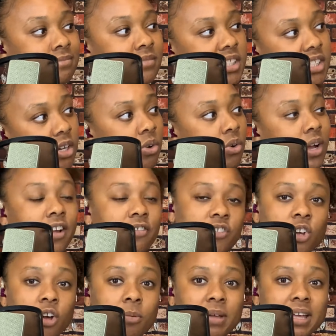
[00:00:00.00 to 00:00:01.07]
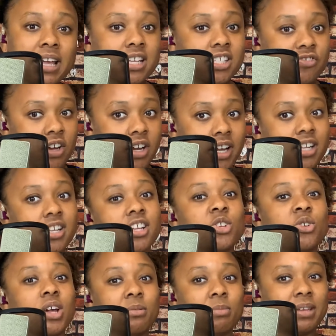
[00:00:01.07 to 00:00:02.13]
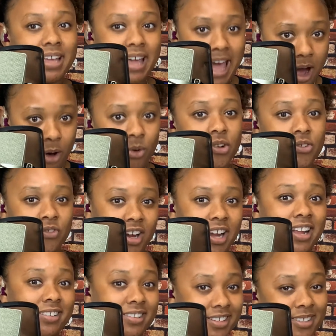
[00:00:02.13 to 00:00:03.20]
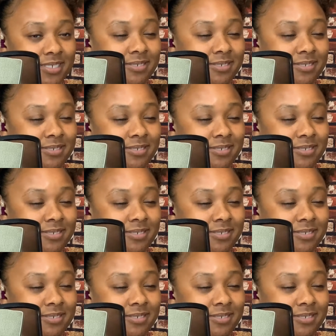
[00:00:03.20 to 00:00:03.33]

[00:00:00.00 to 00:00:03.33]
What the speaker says: So if you're going to be his friend, you got to be our friend.